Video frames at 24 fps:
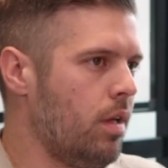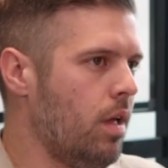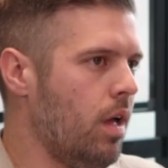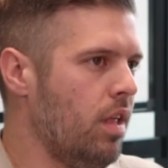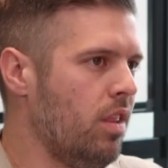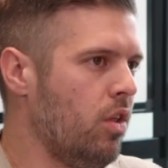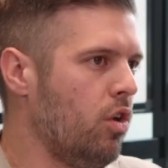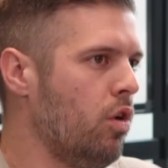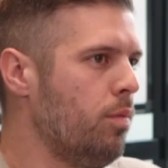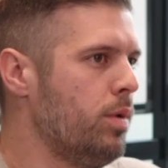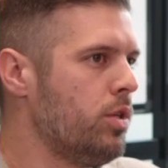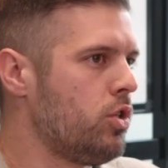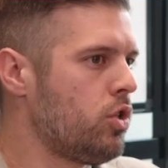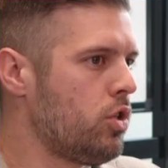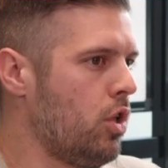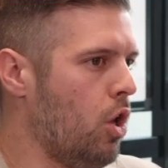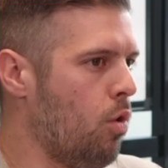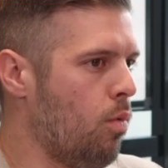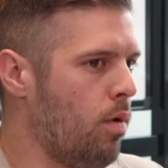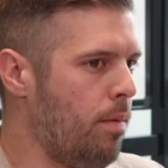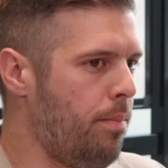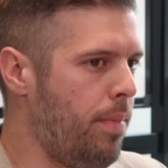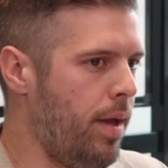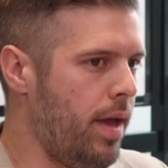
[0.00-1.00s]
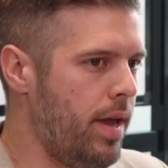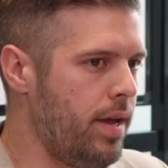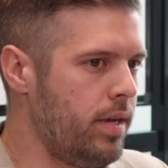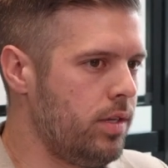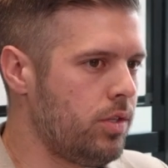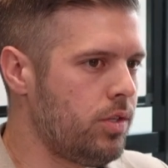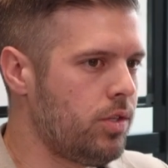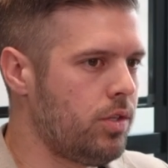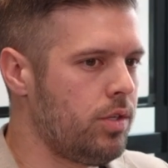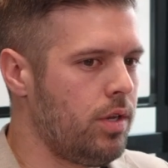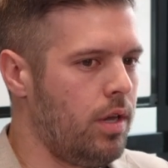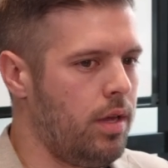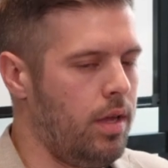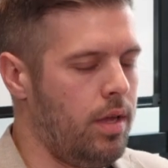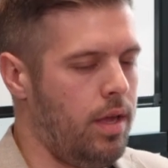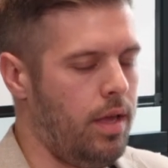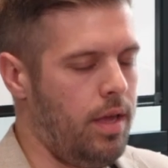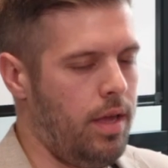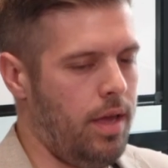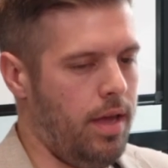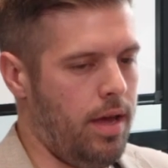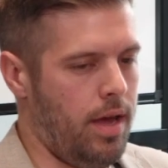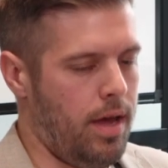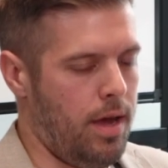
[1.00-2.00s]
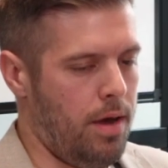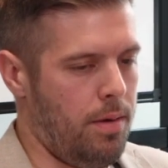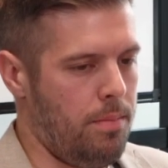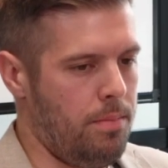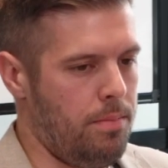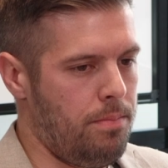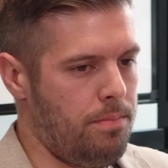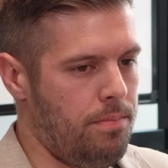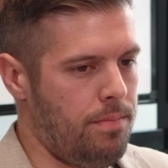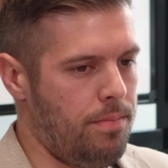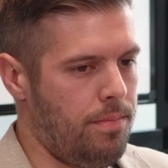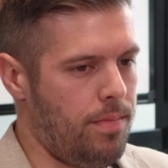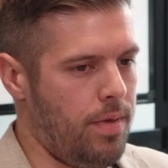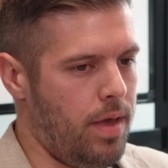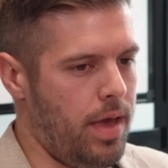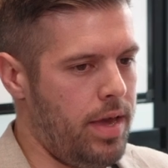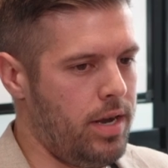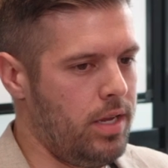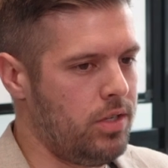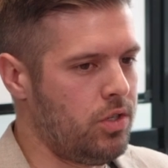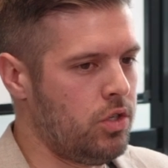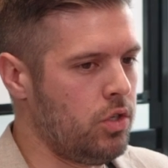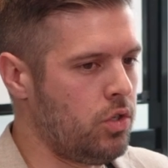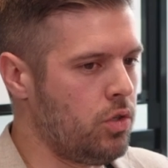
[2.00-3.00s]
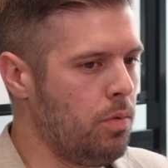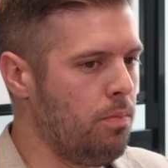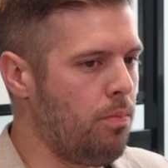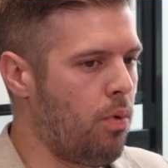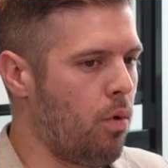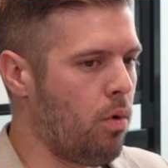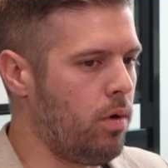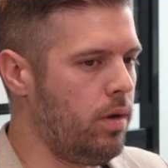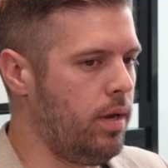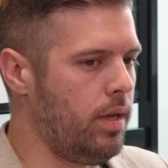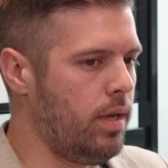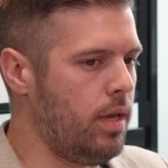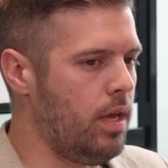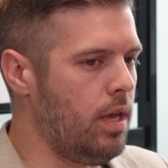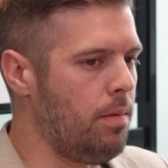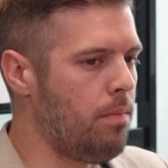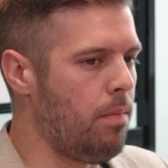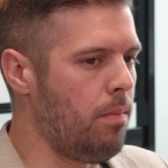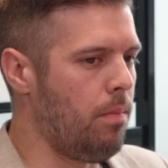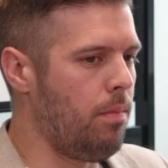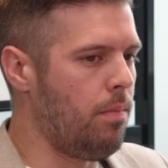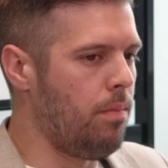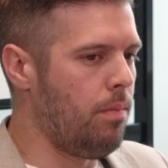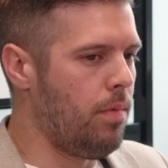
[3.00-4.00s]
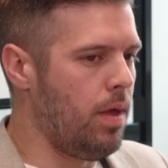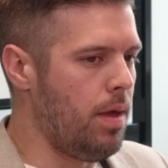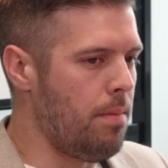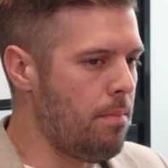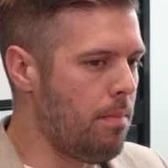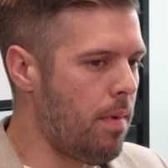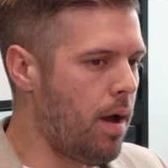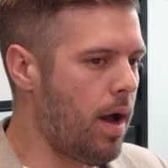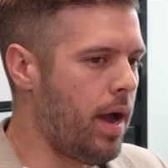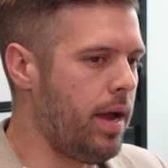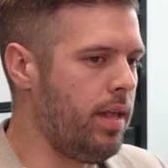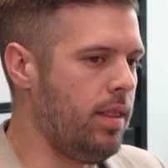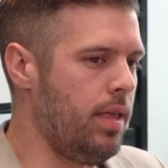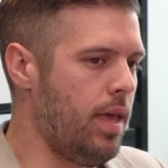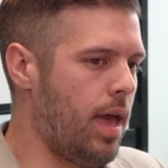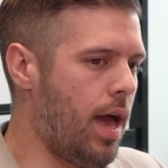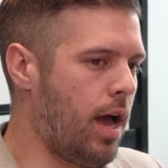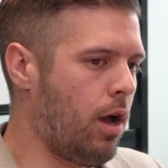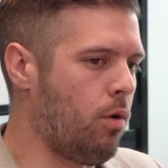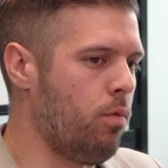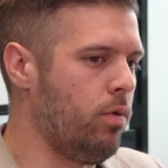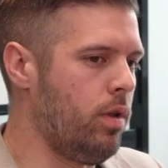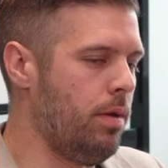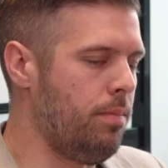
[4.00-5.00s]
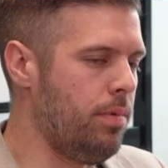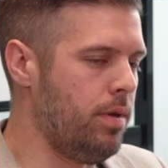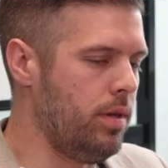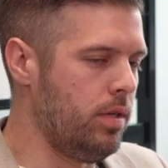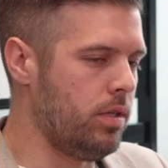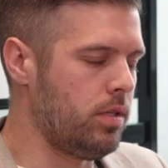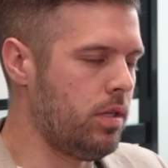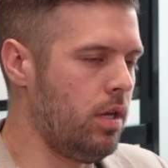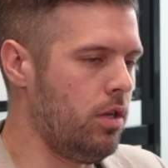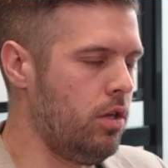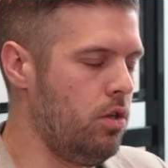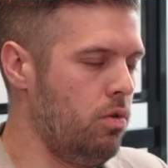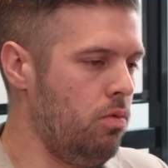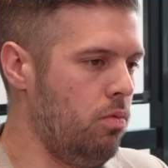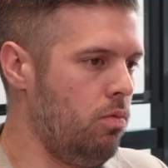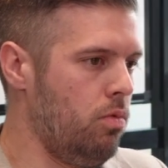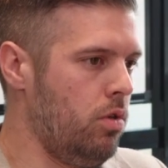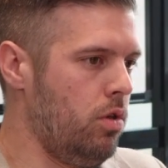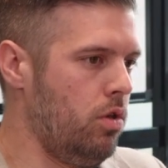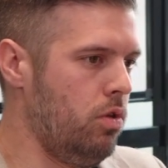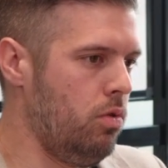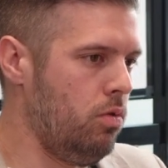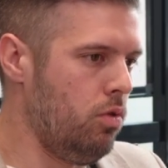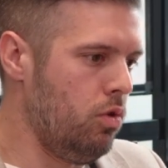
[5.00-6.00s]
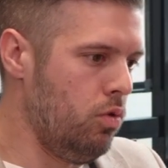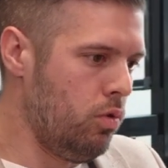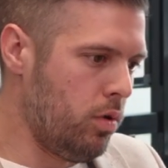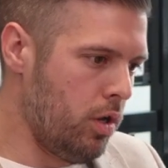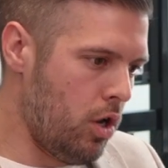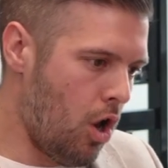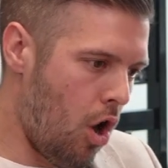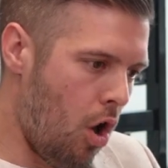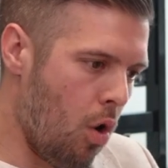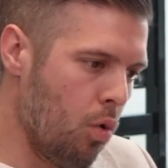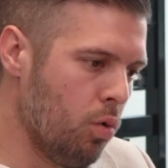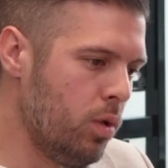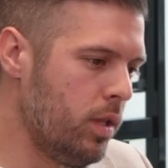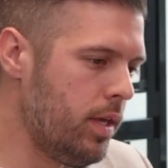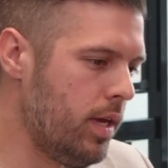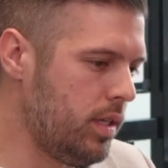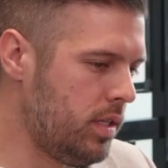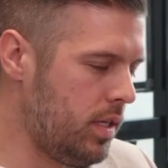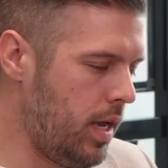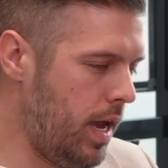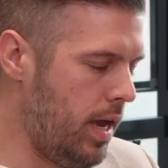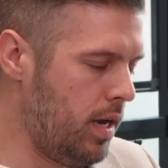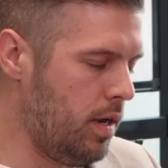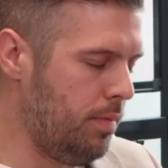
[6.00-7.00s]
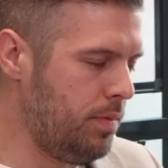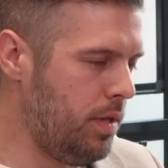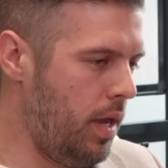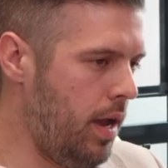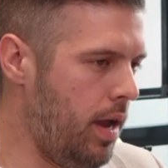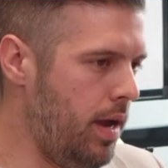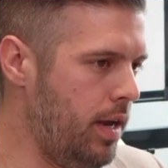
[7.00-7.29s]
a little bit slower pace, and it's just important to keep in mind the equity piece that you can only attain up to